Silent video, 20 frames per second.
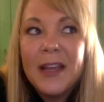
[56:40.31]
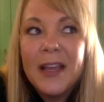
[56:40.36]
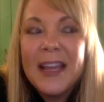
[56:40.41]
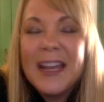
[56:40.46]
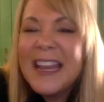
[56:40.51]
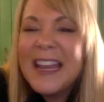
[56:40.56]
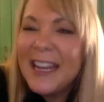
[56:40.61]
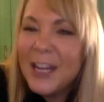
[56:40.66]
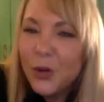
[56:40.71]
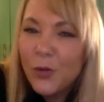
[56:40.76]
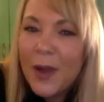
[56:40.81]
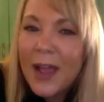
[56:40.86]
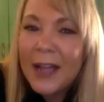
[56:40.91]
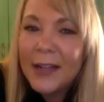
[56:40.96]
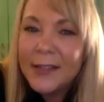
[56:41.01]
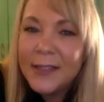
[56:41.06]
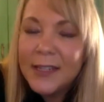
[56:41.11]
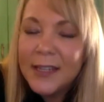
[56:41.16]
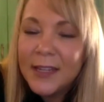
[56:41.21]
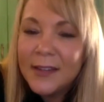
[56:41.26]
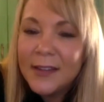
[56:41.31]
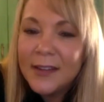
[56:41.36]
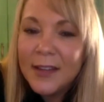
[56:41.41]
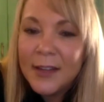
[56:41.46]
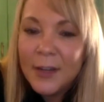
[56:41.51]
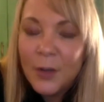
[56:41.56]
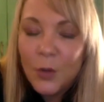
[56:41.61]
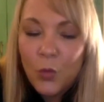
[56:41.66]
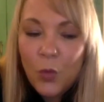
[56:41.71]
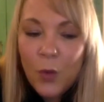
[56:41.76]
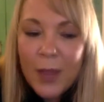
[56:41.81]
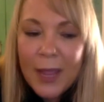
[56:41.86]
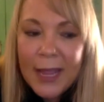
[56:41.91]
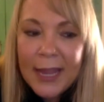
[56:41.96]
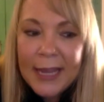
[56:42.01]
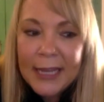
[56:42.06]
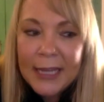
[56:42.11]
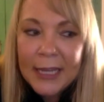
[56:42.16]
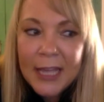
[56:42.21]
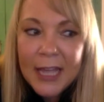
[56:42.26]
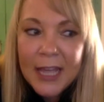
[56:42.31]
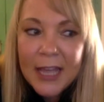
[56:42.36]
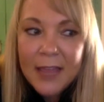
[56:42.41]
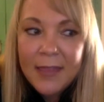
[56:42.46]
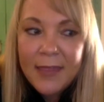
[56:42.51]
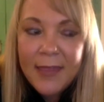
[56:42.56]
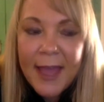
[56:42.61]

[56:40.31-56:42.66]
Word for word: but and interacting in a way